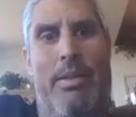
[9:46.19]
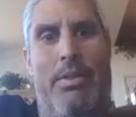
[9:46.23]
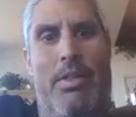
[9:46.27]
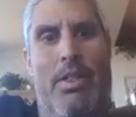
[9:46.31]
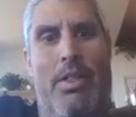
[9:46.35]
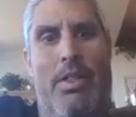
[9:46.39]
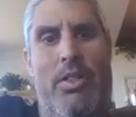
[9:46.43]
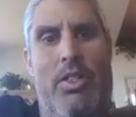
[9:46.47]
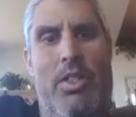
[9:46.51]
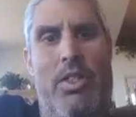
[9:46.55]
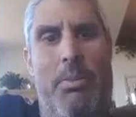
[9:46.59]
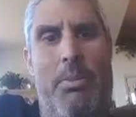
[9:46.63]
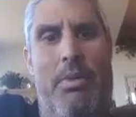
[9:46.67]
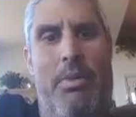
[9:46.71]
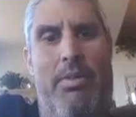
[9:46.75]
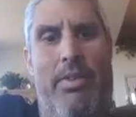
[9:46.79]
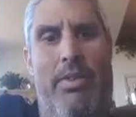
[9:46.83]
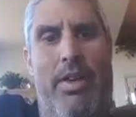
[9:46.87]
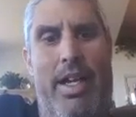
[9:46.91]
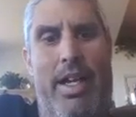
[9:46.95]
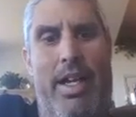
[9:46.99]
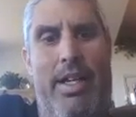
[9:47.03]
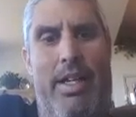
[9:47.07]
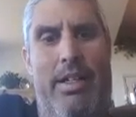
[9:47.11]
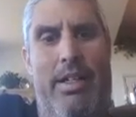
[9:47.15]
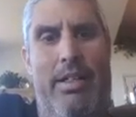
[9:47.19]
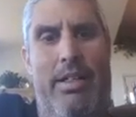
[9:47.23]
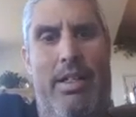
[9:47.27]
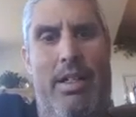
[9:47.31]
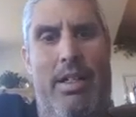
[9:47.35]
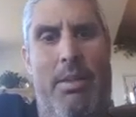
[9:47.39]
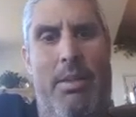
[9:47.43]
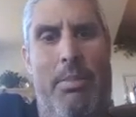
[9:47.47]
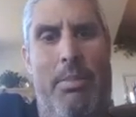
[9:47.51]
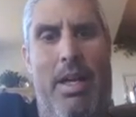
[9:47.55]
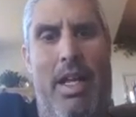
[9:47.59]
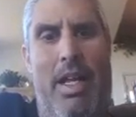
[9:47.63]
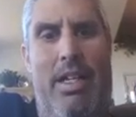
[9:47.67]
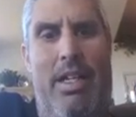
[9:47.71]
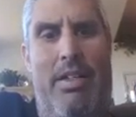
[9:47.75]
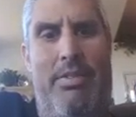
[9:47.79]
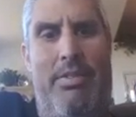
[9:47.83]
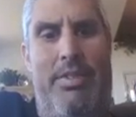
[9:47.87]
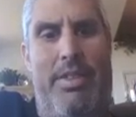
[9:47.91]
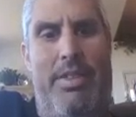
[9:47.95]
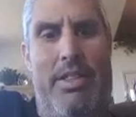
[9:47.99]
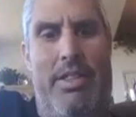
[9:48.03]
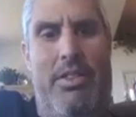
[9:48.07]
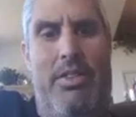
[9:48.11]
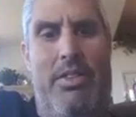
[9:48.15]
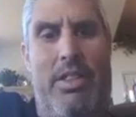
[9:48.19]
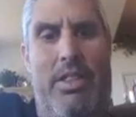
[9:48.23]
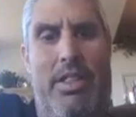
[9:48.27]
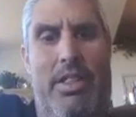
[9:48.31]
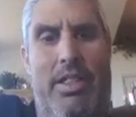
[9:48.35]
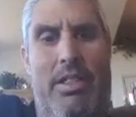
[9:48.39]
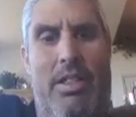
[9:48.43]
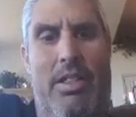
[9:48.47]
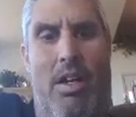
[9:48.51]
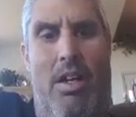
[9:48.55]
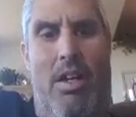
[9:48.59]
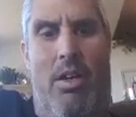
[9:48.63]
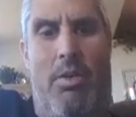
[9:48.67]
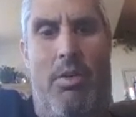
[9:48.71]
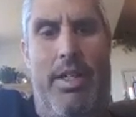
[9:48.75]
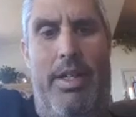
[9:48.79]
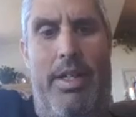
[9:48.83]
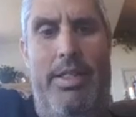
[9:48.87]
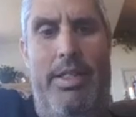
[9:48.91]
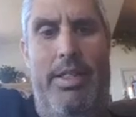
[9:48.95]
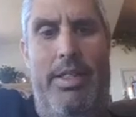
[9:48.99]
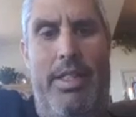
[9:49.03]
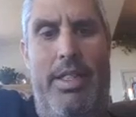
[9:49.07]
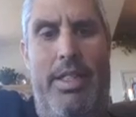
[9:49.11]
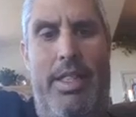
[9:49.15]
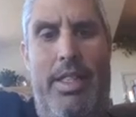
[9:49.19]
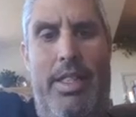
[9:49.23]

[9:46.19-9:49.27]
So it should provide a good competitive district as always.